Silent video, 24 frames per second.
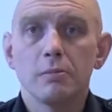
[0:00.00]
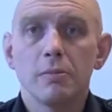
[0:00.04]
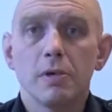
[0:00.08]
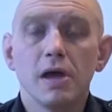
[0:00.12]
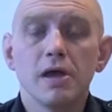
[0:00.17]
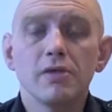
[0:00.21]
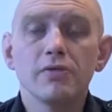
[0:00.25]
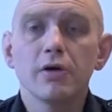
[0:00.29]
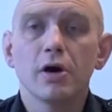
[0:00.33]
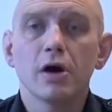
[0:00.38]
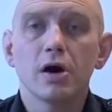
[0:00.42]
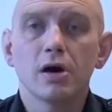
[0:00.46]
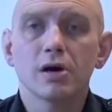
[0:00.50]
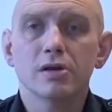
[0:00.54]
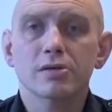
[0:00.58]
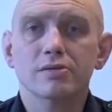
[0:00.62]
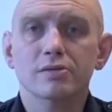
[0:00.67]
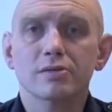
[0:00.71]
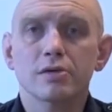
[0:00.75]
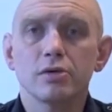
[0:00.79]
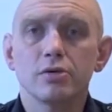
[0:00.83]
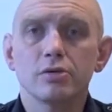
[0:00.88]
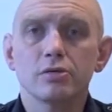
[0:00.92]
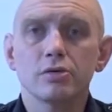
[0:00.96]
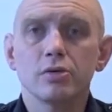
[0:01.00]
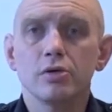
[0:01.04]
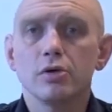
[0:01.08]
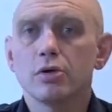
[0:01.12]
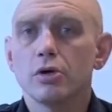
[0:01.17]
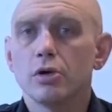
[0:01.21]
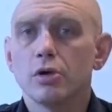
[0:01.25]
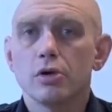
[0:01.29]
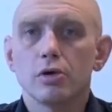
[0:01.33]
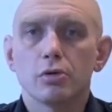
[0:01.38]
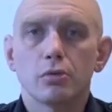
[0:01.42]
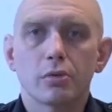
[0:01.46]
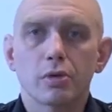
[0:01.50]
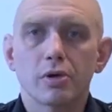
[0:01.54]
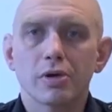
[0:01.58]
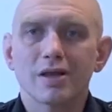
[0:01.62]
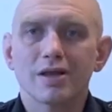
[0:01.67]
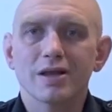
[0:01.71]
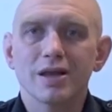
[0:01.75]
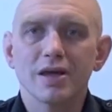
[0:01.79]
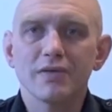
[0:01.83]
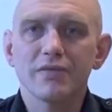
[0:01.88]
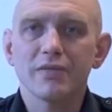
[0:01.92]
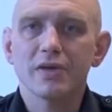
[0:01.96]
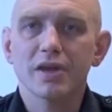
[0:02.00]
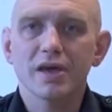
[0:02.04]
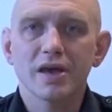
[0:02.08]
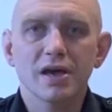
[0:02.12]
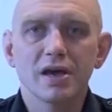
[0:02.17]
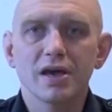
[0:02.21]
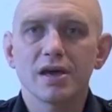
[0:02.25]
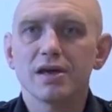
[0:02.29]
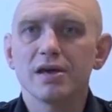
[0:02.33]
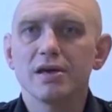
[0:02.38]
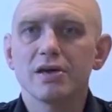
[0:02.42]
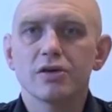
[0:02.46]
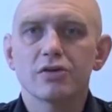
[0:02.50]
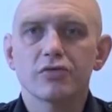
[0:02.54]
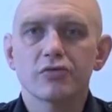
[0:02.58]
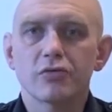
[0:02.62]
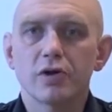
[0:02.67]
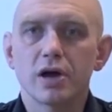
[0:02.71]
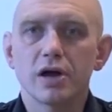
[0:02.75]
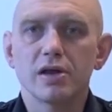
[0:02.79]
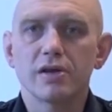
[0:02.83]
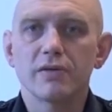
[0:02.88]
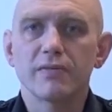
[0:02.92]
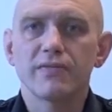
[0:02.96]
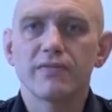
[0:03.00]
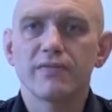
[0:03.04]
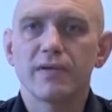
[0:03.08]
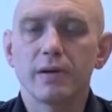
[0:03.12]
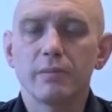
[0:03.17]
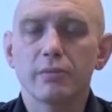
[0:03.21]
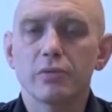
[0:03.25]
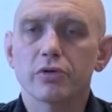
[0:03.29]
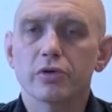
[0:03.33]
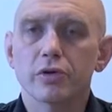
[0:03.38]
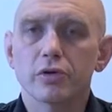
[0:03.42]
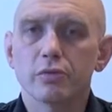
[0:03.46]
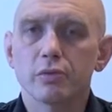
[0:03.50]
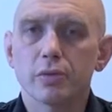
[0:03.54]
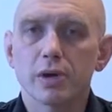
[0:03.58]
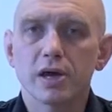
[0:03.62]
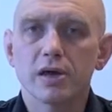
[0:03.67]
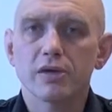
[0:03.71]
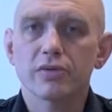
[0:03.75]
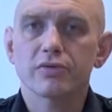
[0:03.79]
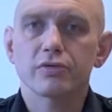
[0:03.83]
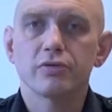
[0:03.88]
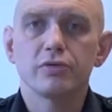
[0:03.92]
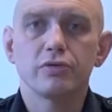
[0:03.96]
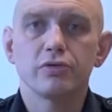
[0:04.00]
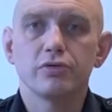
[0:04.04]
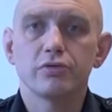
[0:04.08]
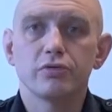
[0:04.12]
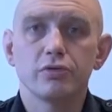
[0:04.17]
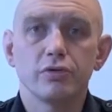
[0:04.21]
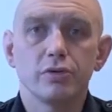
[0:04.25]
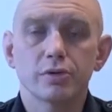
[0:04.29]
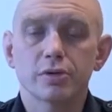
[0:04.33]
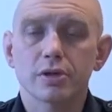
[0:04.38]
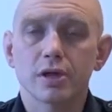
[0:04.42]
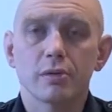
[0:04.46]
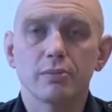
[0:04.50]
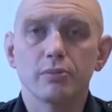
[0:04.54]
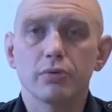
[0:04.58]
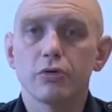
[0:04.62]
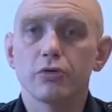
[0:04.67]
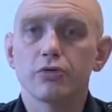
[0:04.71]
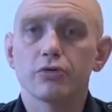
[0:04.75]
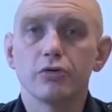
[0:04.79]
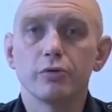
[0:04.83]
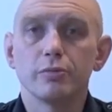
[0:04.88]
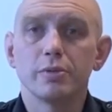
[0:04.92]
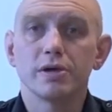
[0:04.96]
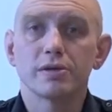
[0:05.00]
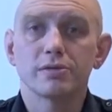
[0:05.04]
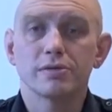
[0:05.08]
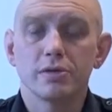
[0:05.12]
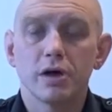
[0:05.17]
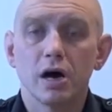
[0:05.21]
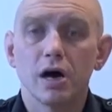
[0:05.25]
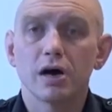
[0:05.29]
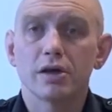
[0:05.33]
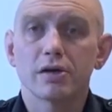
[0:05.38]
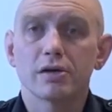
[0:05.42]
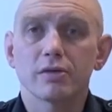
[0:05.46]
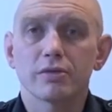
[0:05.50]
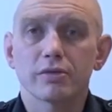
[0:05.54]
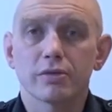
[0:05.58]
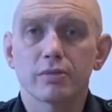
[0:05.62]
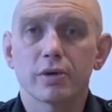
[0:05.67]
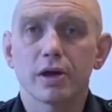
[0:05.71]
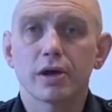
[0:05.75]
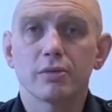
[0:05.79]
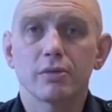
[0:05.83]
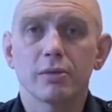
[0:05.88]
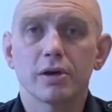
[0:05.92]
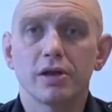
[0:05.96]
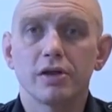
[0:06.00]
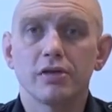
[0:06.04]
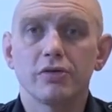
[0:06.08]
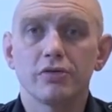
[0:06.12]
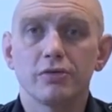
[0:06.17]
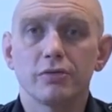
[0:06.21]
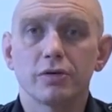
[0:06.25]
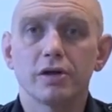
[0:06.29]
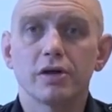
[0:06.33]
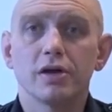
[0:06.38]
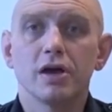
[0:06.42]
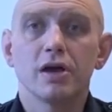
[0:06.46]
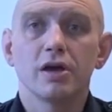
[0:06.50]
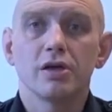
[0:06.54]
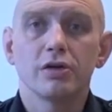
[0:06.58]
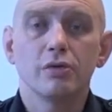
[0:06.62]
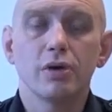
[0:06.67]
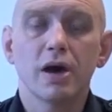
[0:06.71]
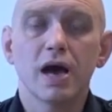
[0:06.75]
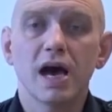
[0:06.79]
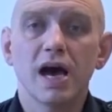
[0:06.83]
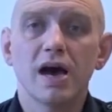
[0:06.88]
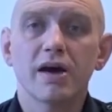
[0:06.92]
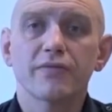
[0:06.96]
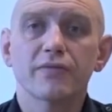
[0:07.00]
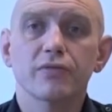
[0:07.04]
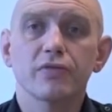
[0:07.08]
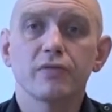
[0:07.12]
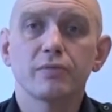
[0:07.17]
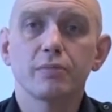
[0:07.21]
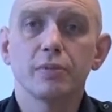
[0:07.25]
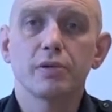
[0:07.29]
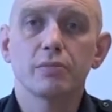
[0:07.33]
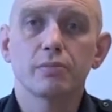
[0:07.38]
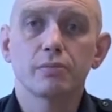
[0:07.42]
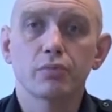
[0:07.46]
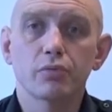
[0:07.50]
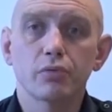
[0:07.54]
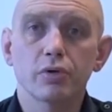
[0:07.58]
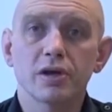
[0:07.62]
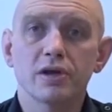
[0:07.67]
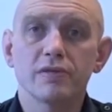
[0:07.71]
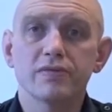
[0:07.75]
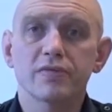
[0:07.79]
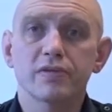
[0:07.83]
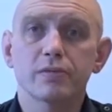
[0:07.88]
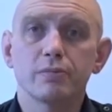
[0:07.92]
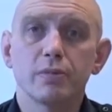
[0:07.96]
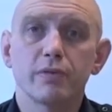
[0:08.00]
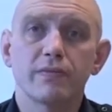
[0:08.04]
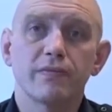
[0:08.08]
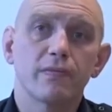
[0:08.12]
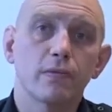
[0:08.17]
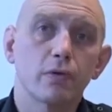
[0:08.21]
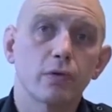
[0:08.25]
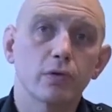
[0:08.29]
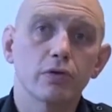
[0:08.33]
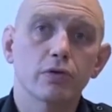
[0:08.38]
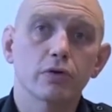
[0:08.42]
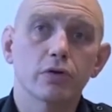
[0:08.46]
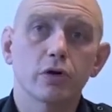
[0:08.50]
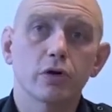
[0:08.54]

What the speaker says: In the hot zone, wearing level A, trying to fumble your way through using a pull tube is not the right way to do it. You have to have been briefed before you